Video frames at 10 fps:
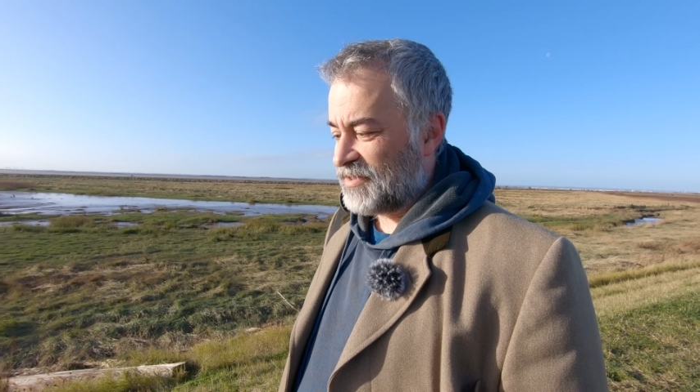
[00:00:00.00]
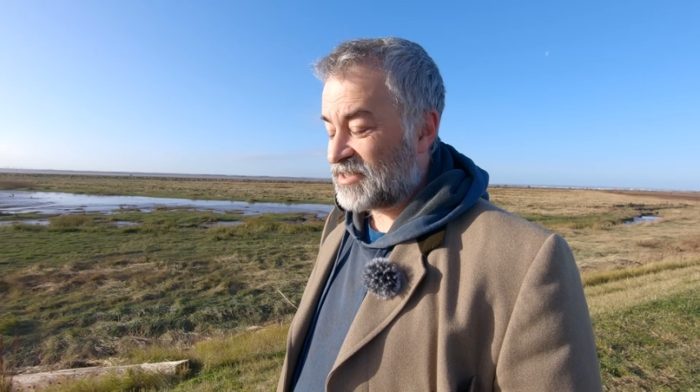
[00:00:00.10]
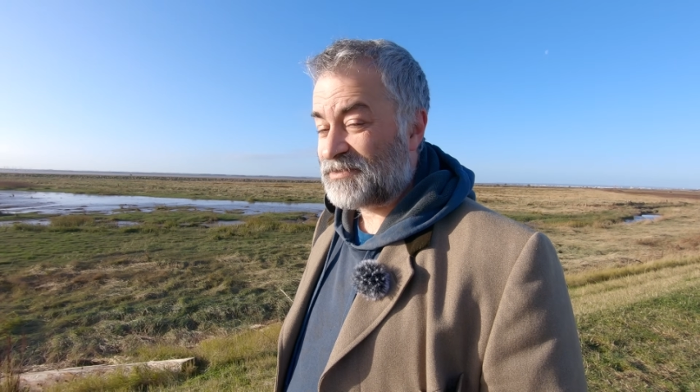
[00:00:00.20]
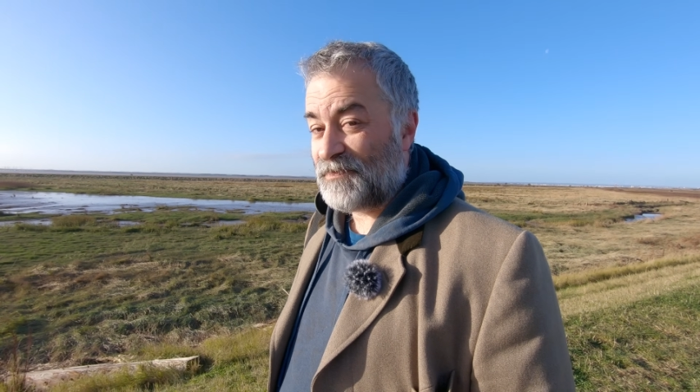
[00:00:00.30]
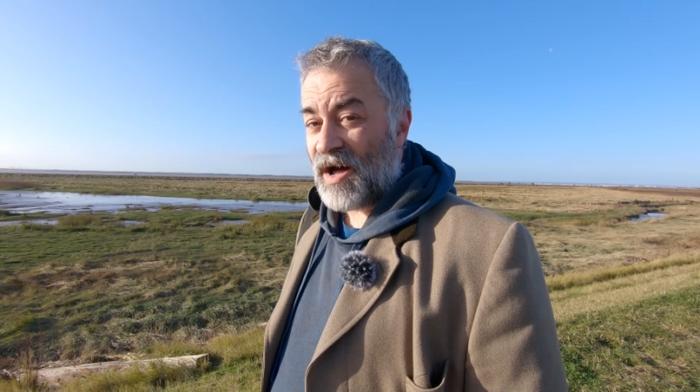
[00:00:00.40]

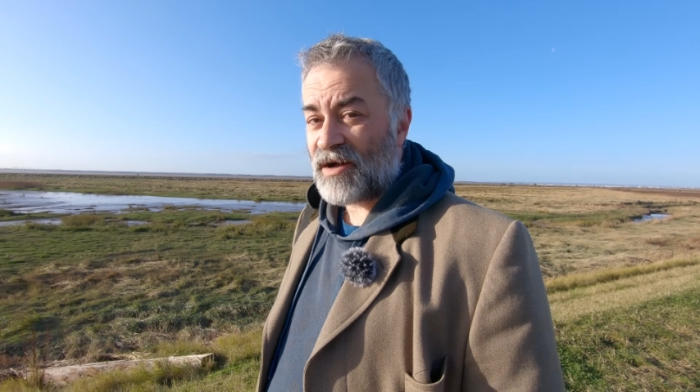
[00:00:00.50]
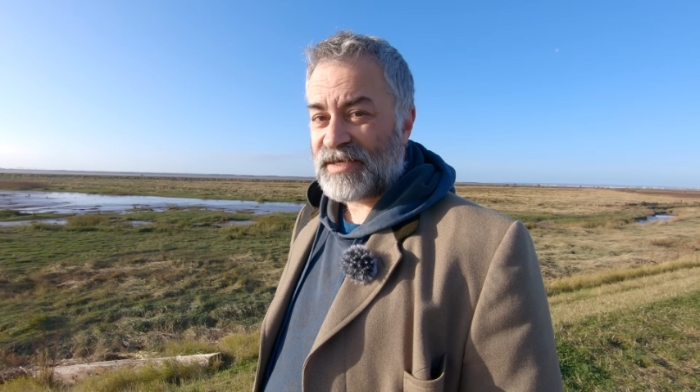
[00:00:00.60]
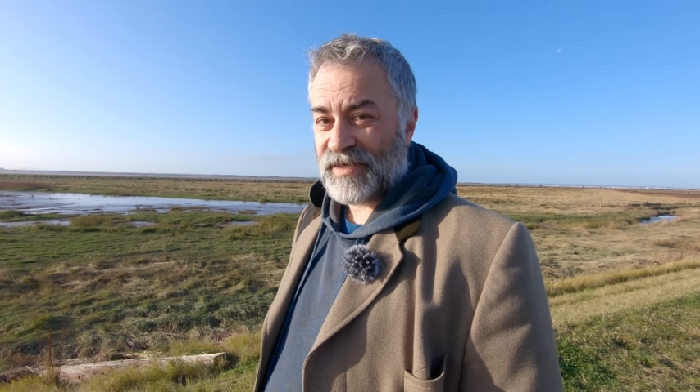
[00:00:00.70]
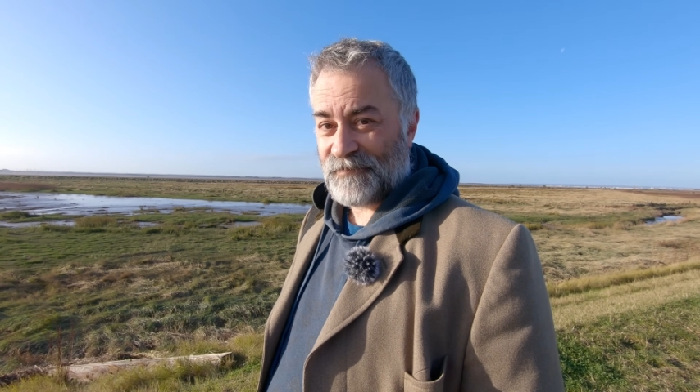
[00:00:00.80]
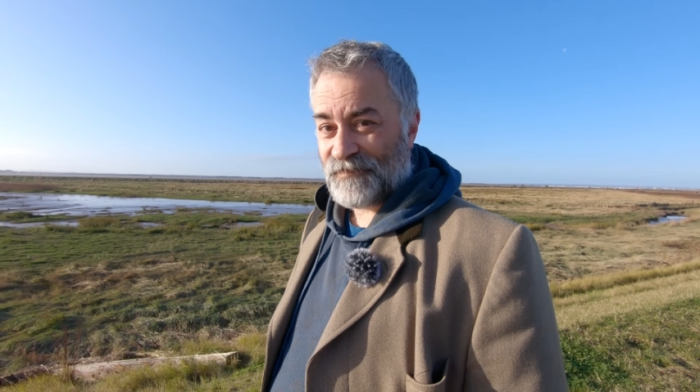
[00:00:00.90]
the
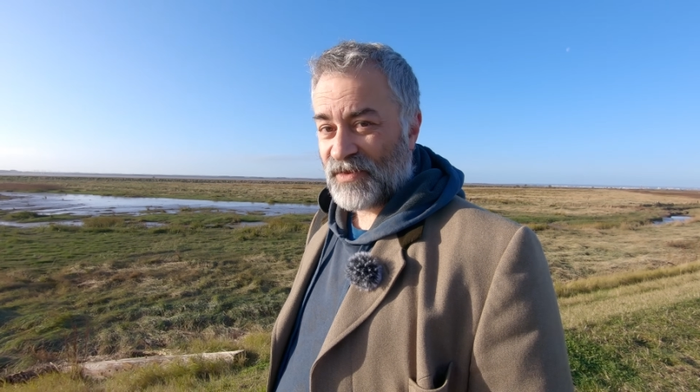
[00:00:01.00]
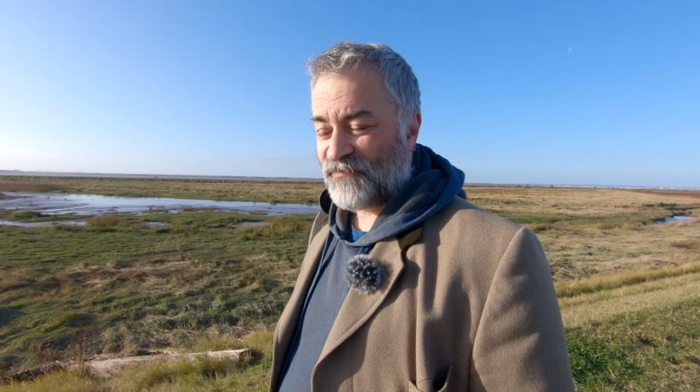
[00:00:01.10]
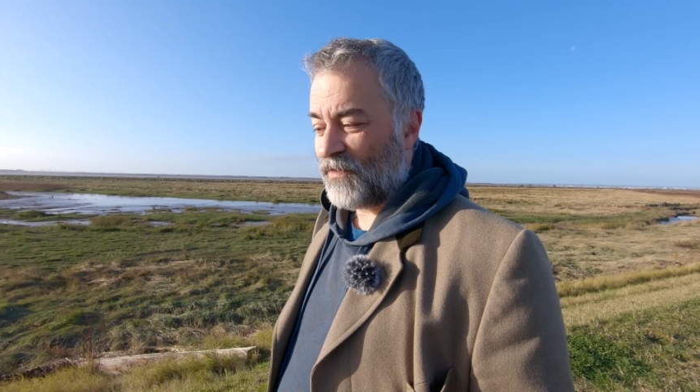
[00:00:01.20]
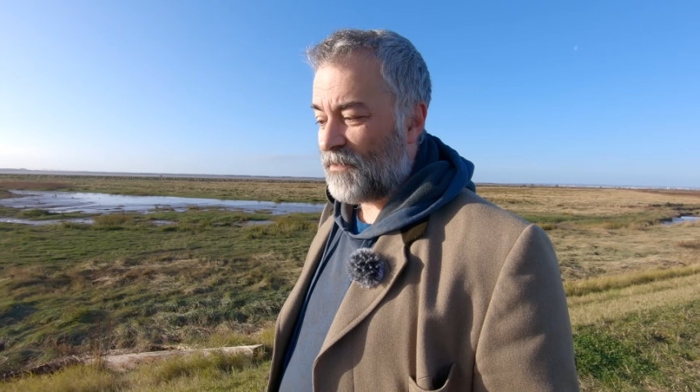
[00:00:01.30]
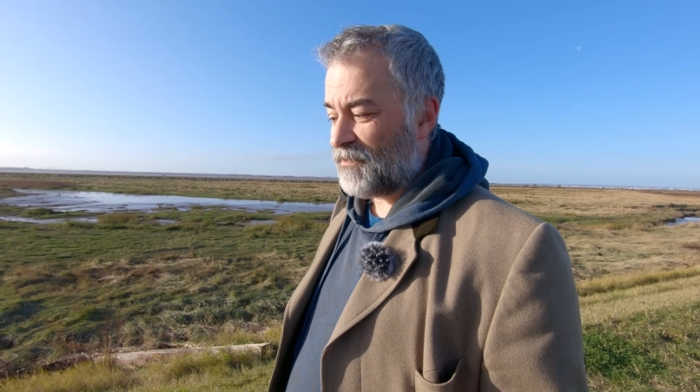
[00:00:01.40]
sparking
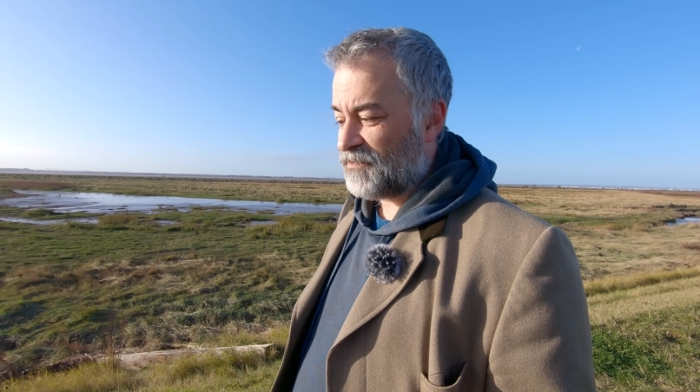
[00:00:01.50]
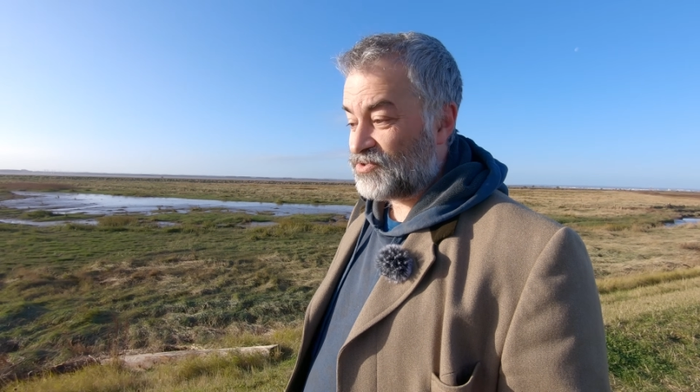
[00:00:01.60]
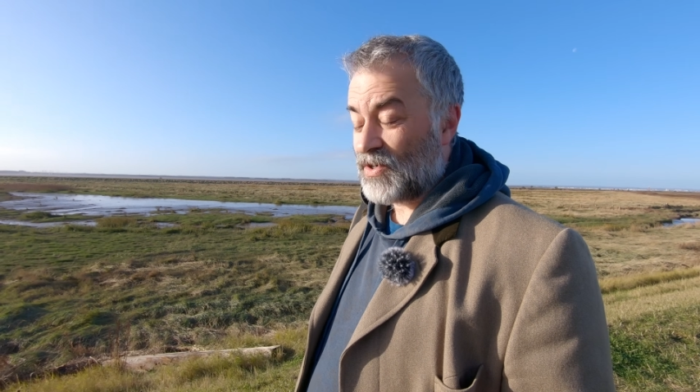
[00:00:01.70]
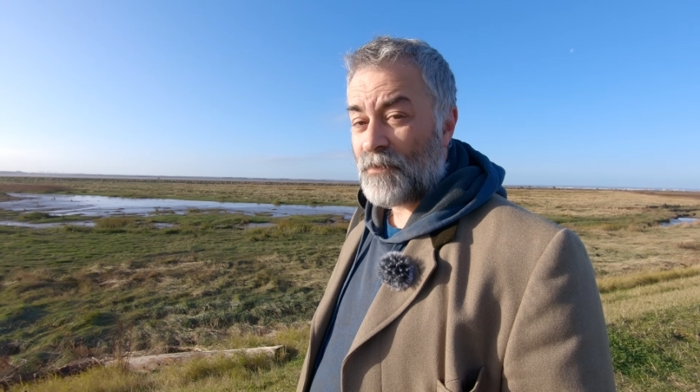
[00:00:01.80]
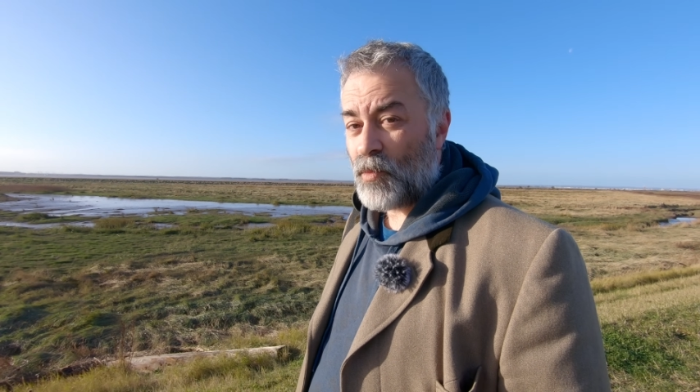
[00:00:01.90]
from
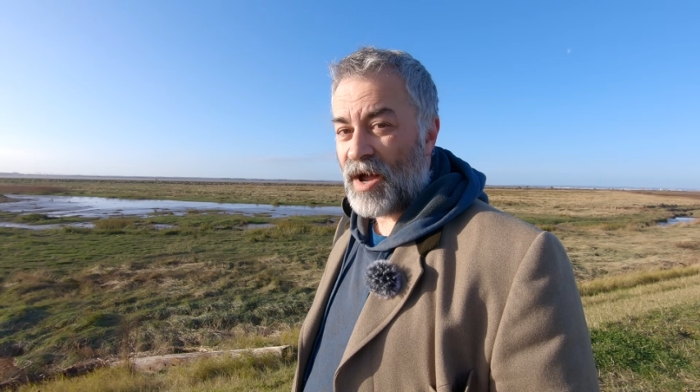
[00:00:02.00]
tram